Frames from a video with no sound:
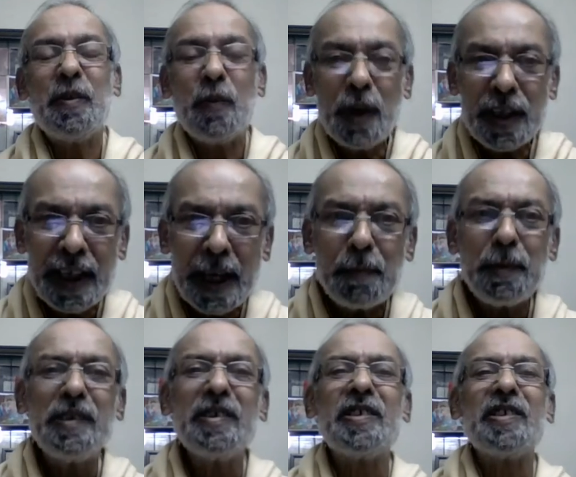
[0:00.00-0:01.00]
What
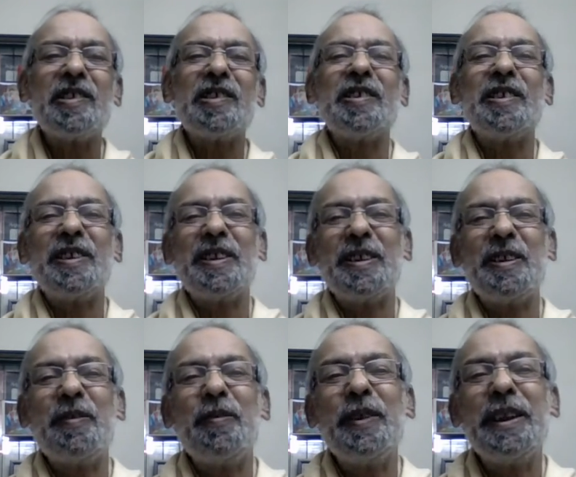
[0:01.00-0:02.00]
happens
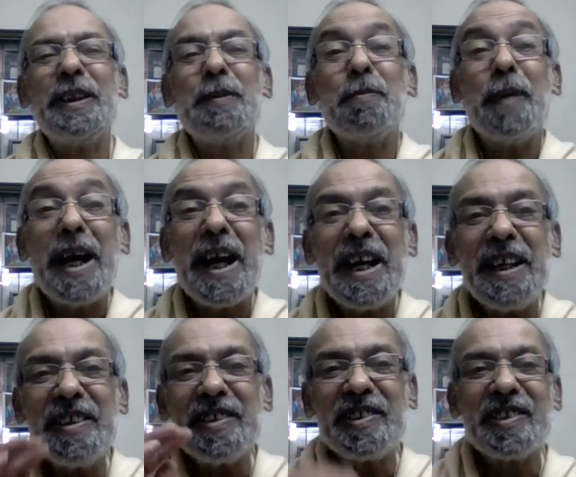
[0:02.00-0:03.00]
with the
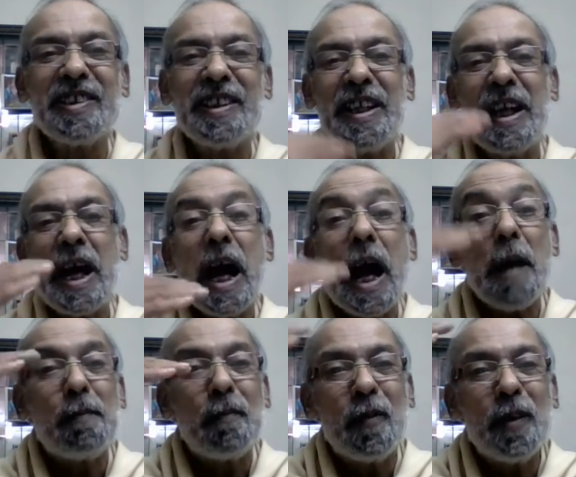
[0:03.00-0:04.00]
mind's
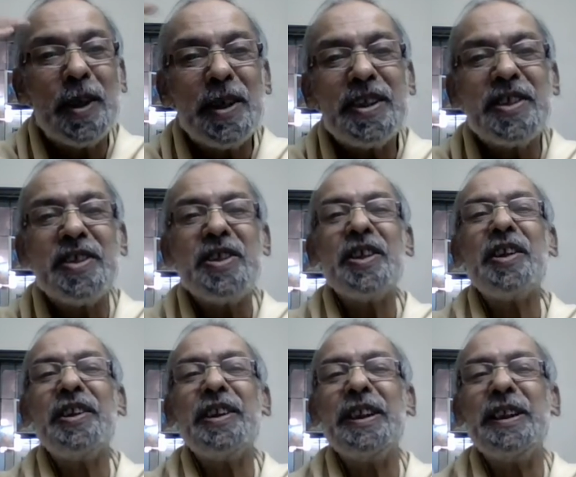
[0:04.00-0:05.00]
upward
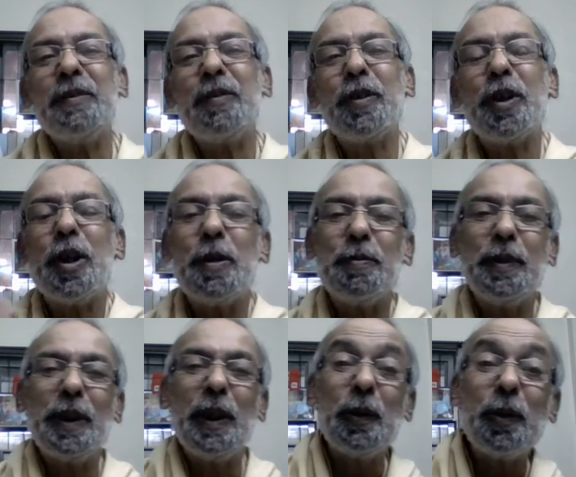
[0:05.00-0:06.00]
journey from
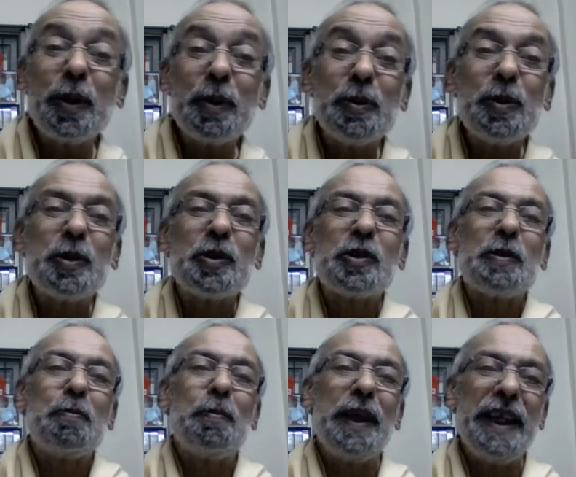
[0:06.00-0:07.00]
the lowermost
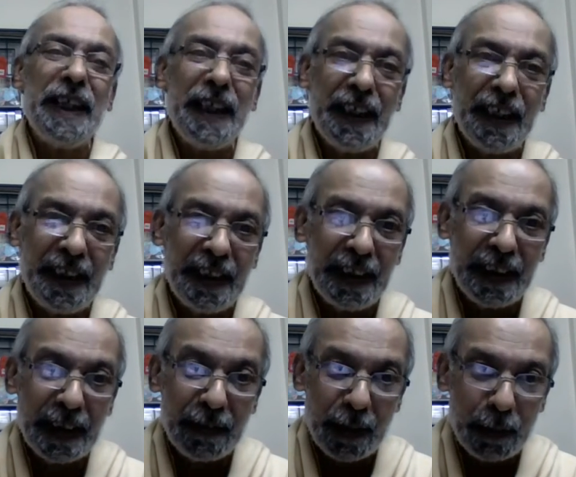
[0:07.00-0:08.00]
plane
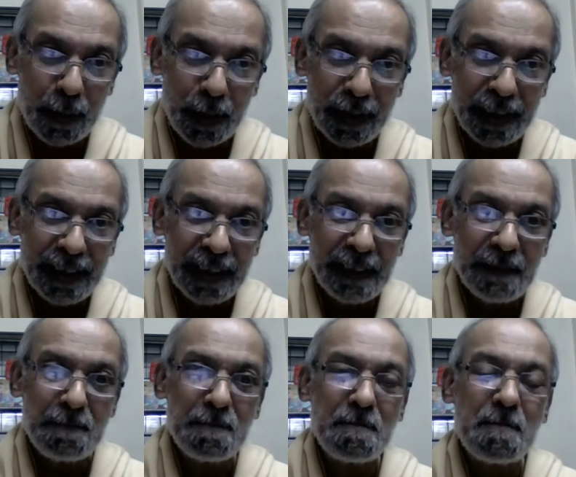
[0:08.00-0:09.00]
in our body
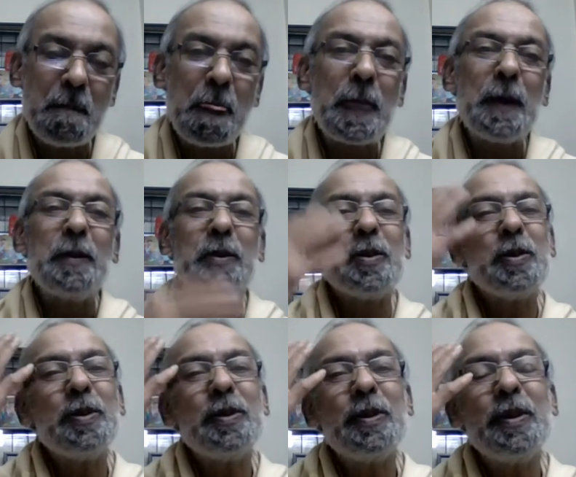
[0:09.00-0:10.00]
to
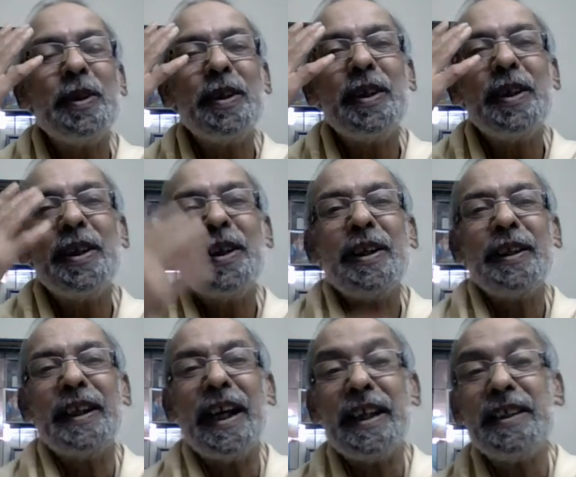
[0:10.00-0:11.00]

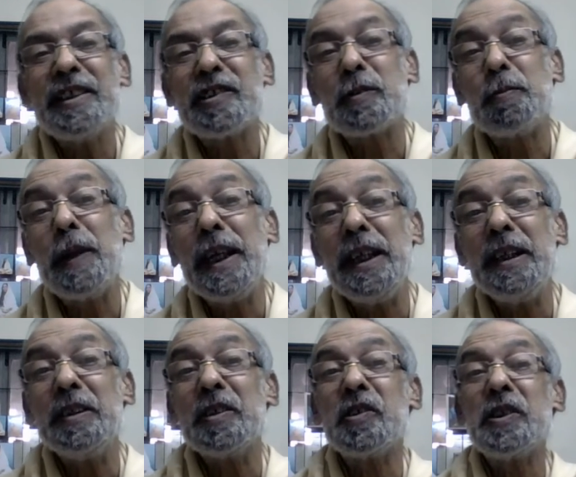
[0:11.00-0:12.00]
the highest
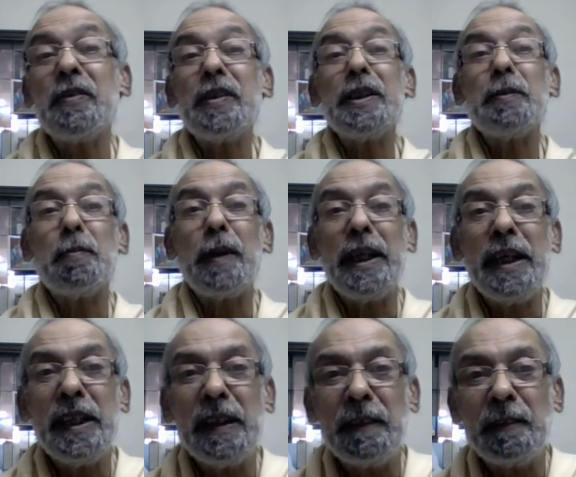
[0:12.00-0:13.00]
plane, the seventh
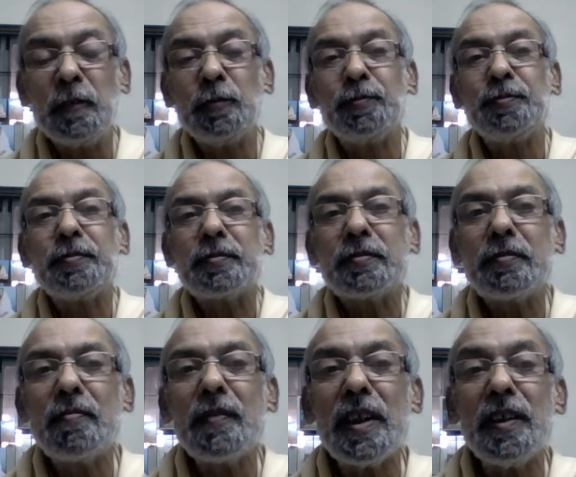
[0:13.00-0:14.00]
plane,
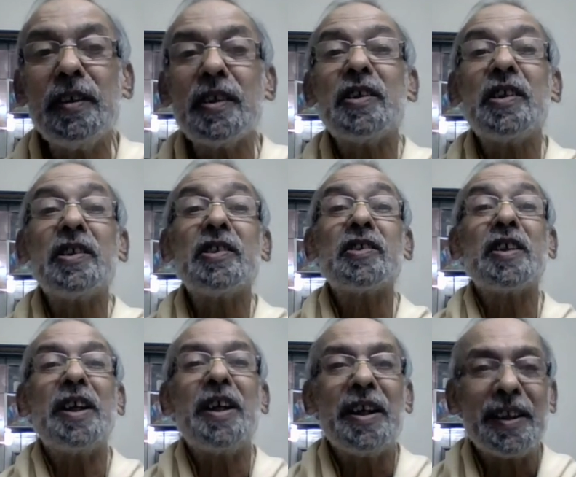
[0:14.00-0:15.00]
the
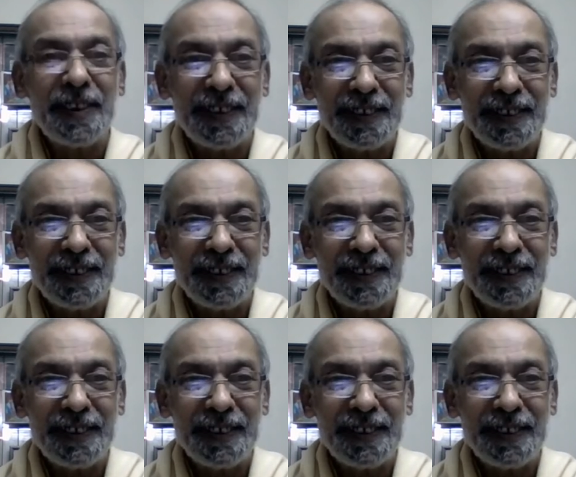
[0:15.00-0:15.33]
Sahasrara,